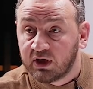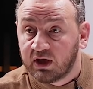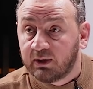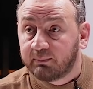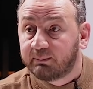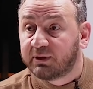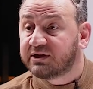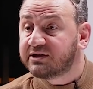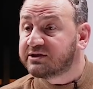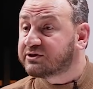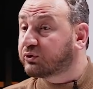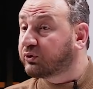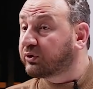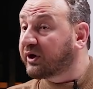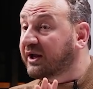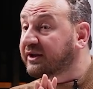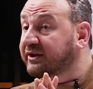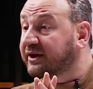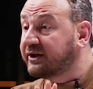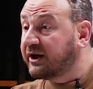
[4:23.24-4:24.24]
What do we
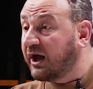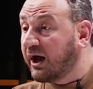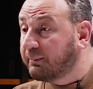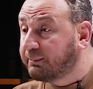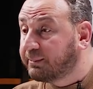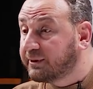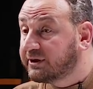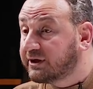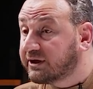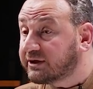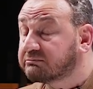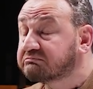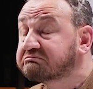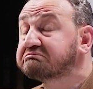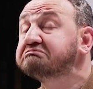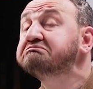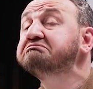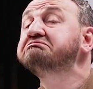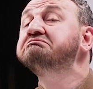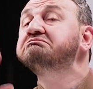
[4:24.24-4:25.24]
do in the first rule?
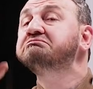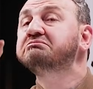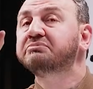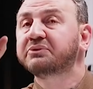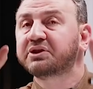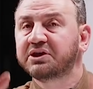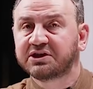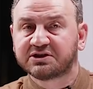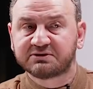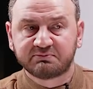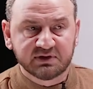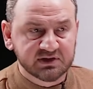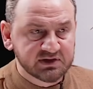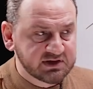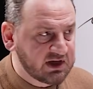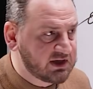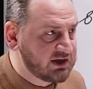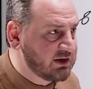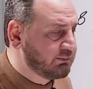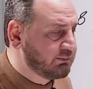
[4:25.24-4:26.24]
Nothing.